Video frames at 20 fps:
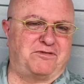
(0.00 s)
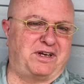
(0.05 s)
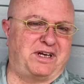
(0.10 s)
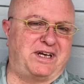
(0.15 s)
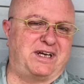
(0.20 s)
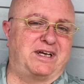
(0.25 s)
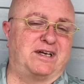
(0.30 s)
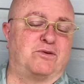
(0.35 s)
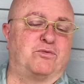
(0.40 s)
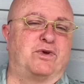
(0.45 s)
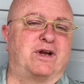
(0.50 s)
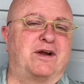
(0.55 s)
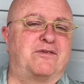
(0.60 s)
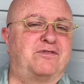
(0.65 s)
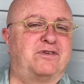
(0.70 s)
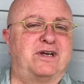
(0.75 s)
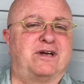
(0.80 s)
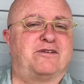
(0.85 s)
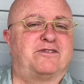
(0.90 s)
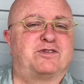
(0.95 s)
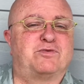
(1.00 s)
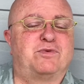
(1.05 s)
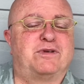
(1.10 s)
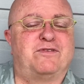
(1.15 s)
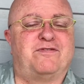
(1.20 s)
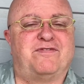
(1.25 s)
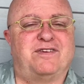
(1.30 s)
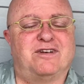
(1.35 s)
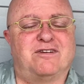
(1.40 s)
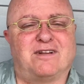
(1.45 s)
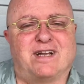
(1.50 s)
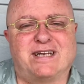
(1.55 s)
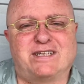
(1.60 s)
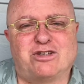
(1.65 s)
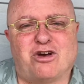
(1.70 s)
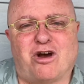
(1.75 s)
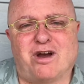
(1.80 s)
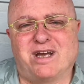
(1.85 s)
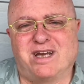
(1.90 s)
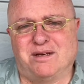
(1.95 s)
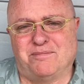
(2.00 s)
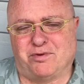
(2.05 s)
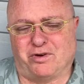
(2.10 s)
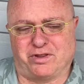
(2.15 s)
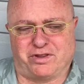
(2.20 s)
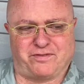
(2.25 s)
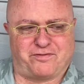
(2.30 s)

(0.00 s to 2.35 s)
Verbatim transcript: reading and whatever else we feel like talking about.